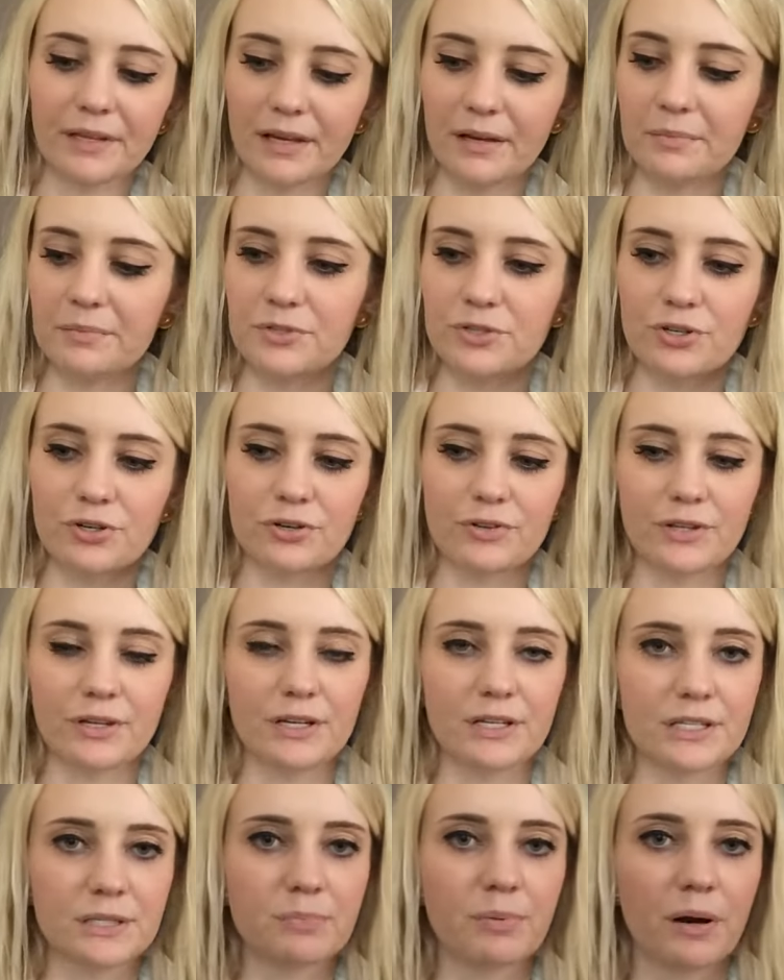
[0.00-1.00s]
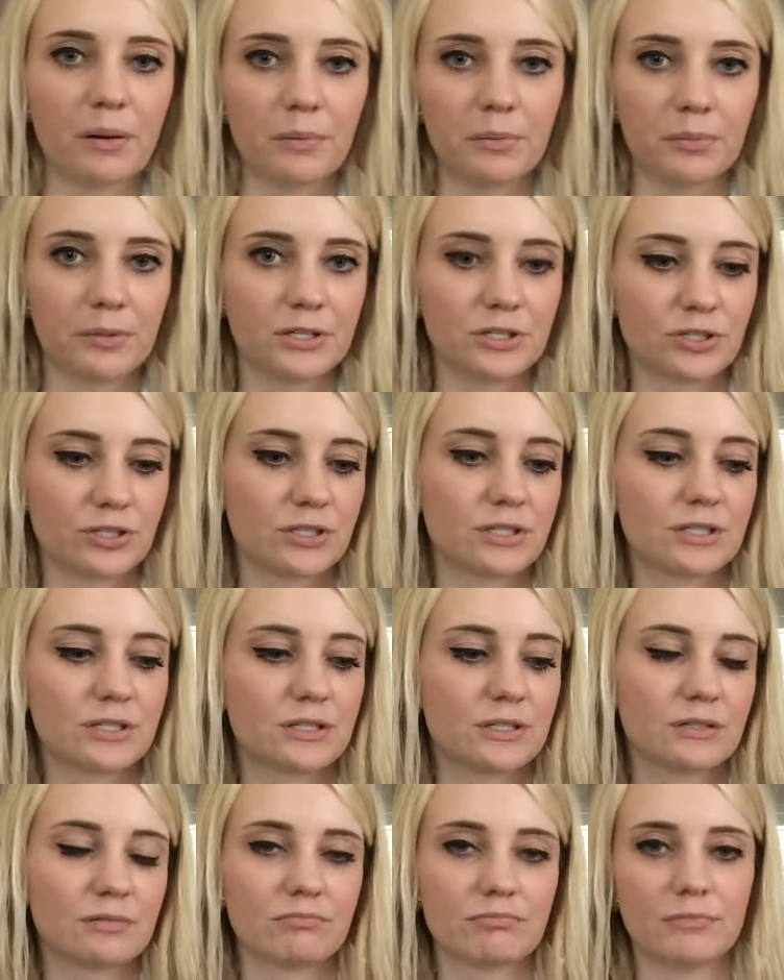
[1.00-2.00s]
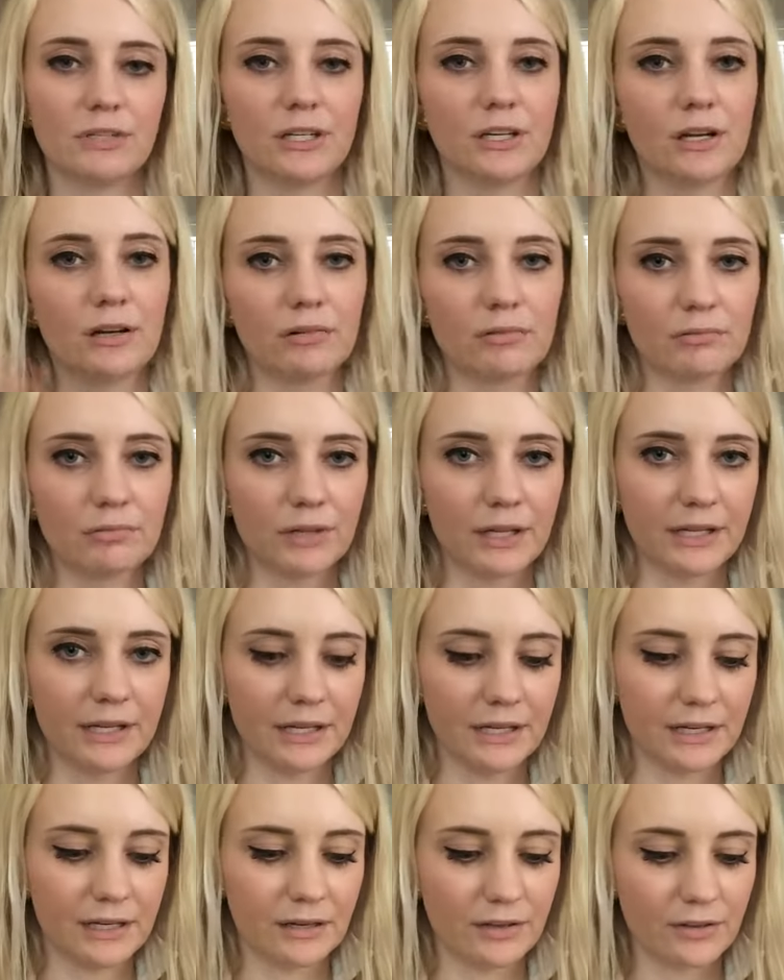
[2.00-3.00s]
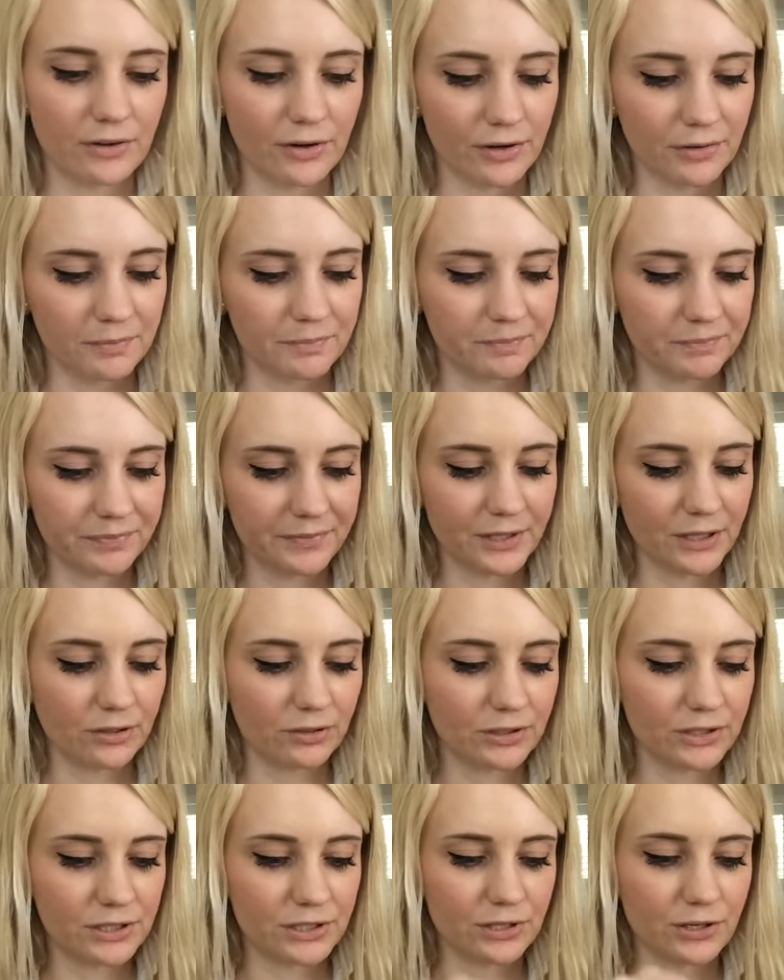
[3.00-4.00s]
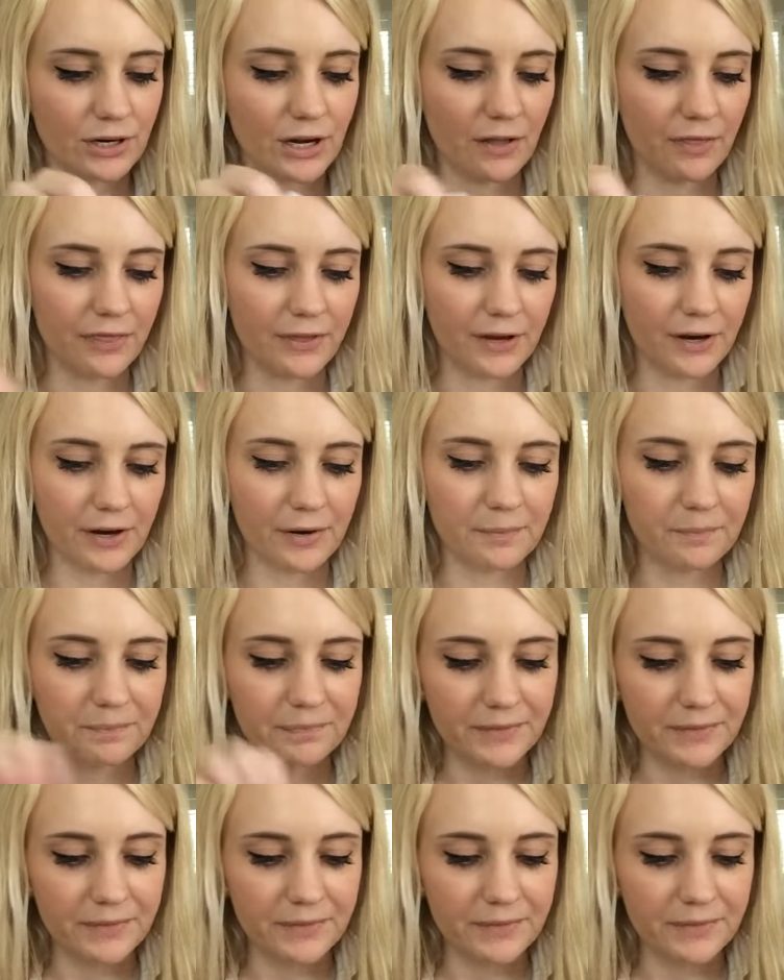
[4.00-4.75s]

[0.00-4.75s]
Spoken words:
I'm sure that it's probably just, you know, like any other cleanser out there.